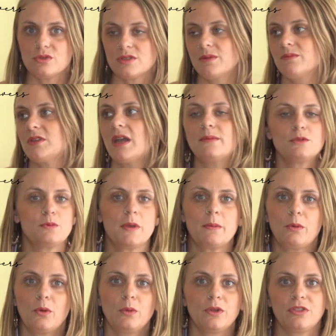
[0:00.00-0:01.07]
Sometimes
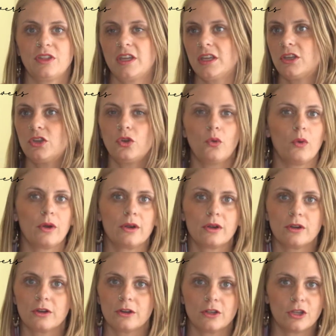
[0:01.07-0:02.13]
people will think
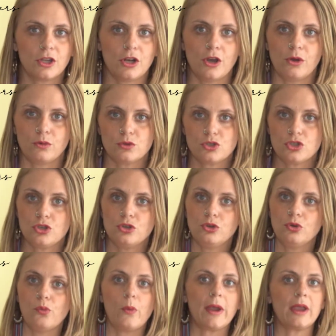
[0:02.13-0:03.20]
you're,
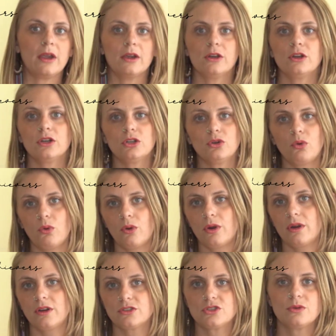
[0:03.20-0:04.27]
too weird
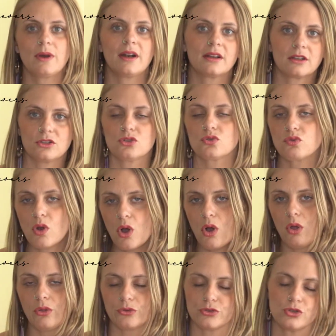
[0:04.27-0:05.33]
or too out of
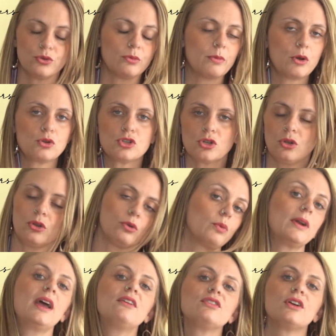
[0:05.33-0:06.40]
control or too emotional or
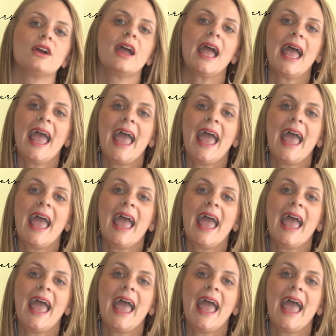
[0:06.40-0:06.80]
whatever.